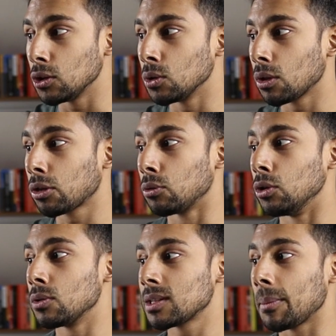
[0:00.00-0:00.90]
you
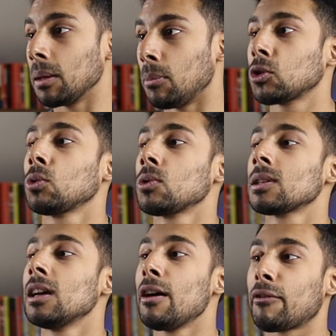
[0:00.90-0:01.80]
through some of the
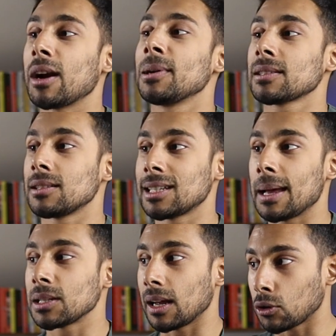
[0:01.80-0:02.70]
modules, frameworks, and
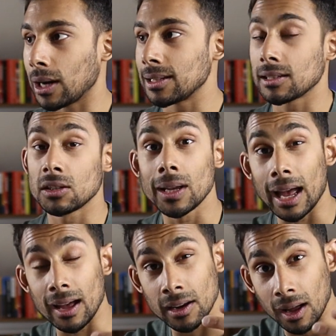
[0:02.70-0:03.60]
steps that I've created so you
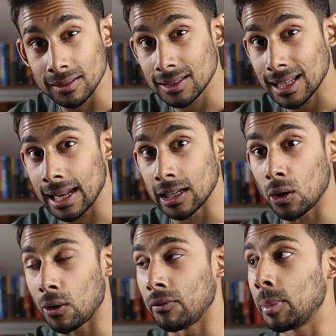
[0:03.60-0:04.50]
get an
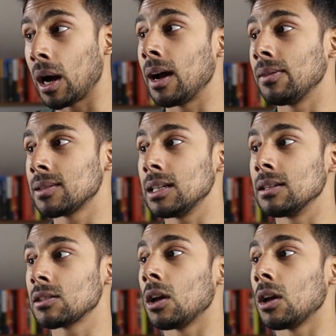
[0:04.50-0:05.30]
understanding of behind the scenes.